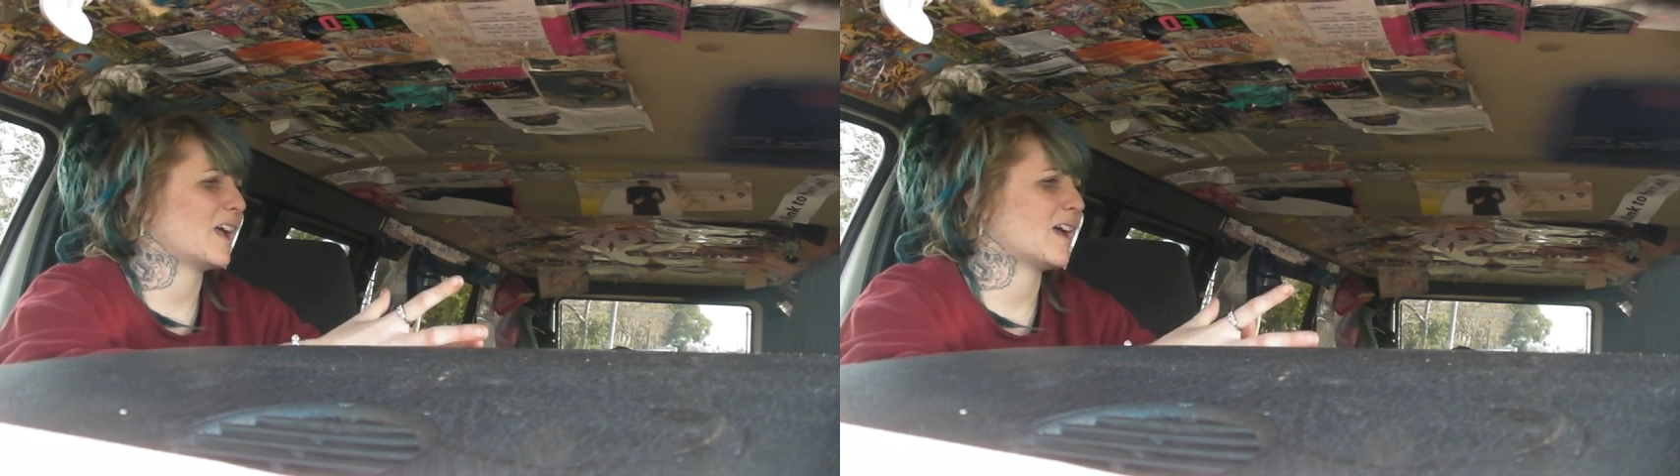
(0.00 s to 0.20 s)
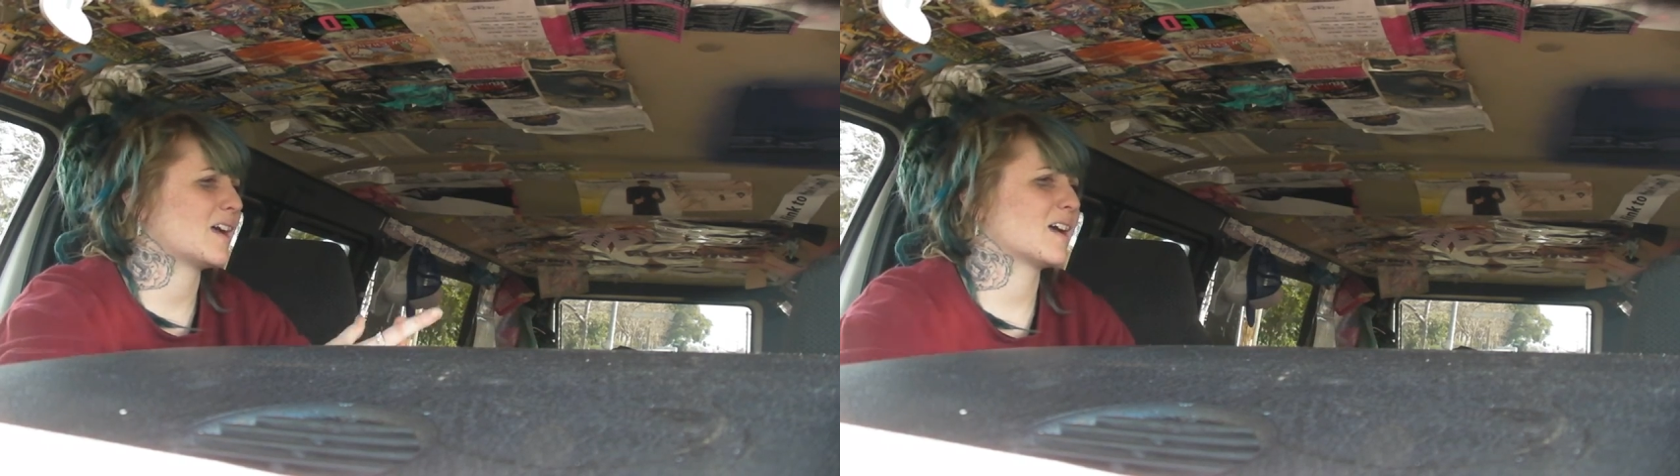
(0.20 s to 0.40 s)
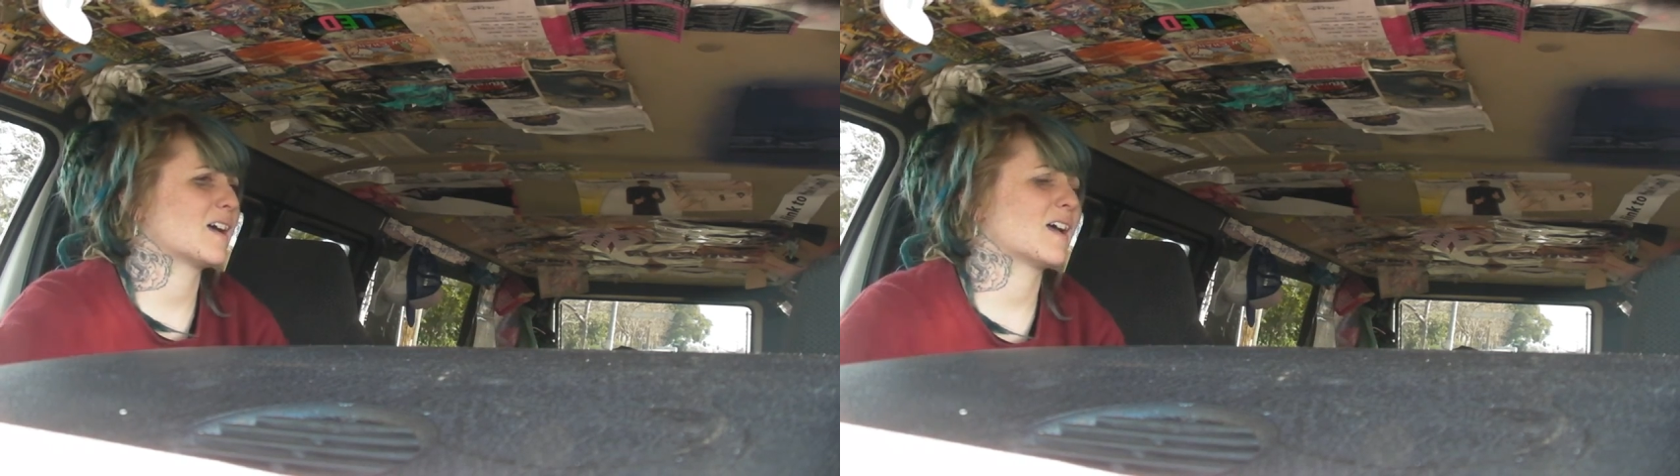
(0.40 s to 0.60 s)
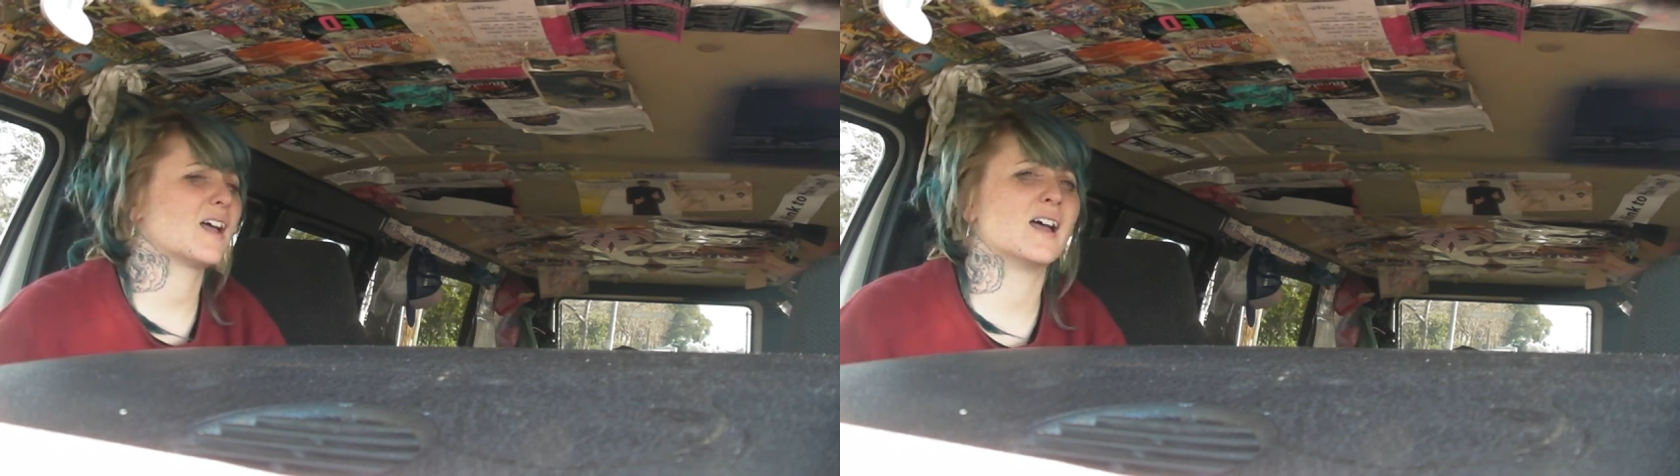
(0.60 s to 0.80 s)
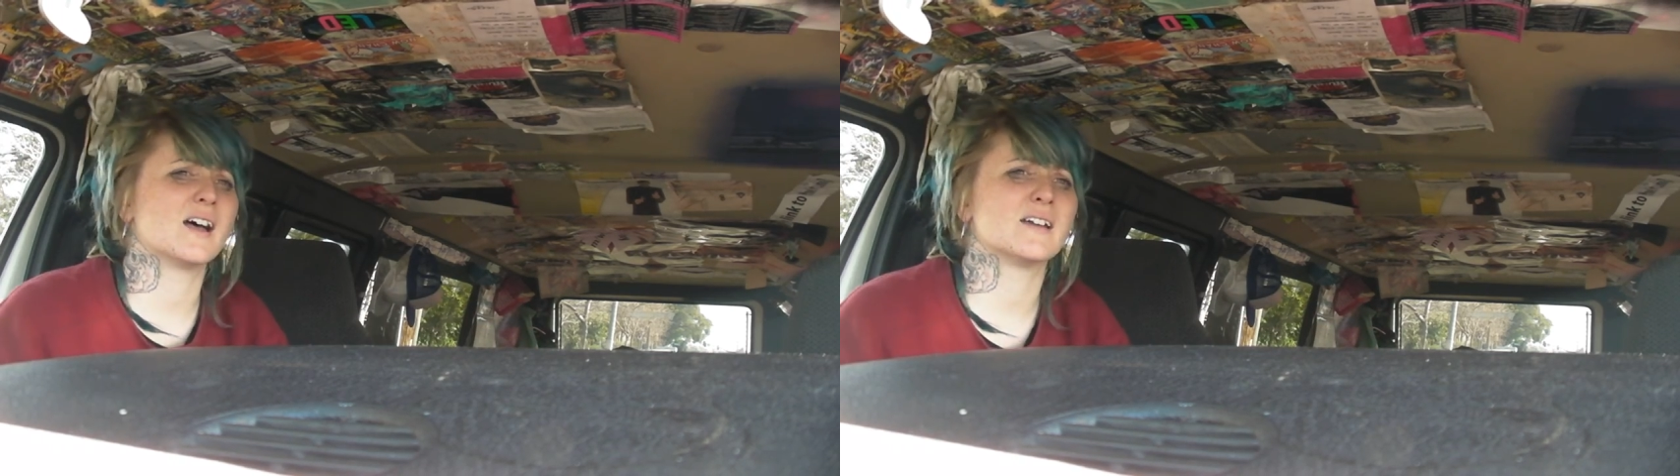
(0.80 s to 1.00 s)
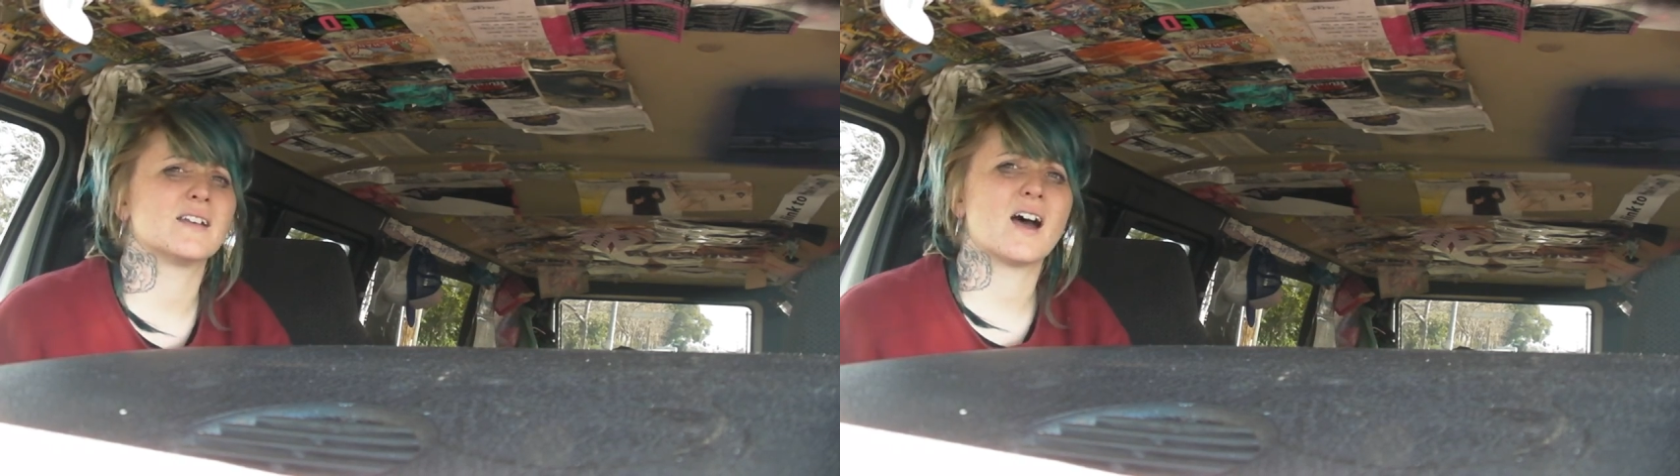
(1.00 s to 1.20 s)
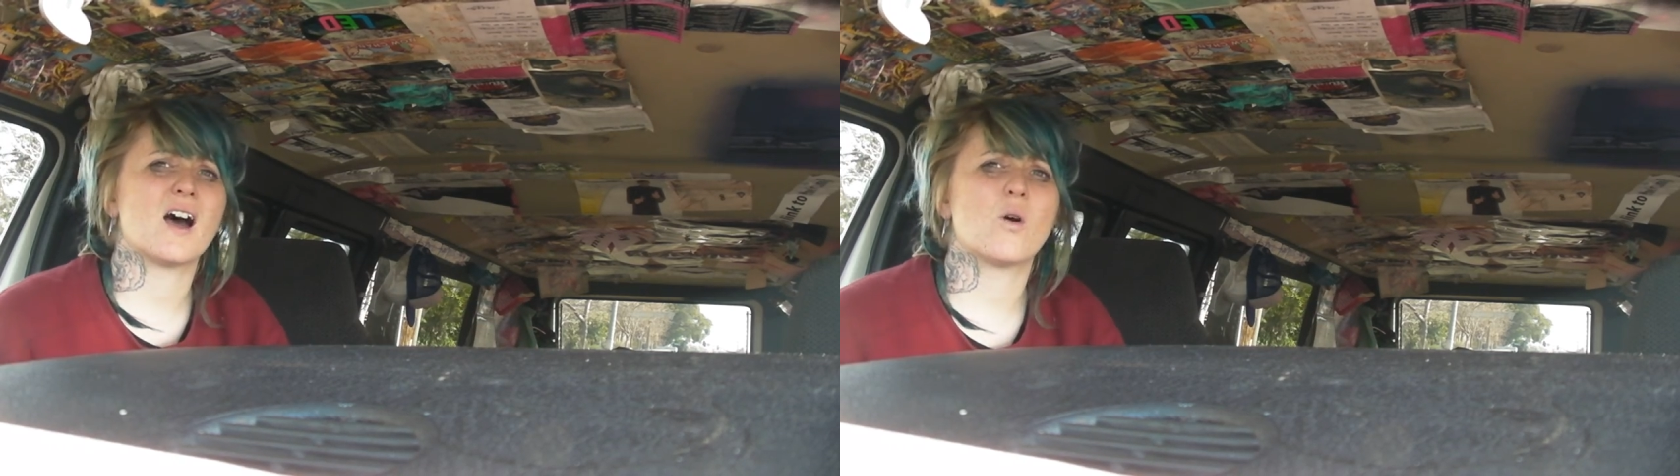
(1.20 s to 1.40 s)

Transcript: Right. And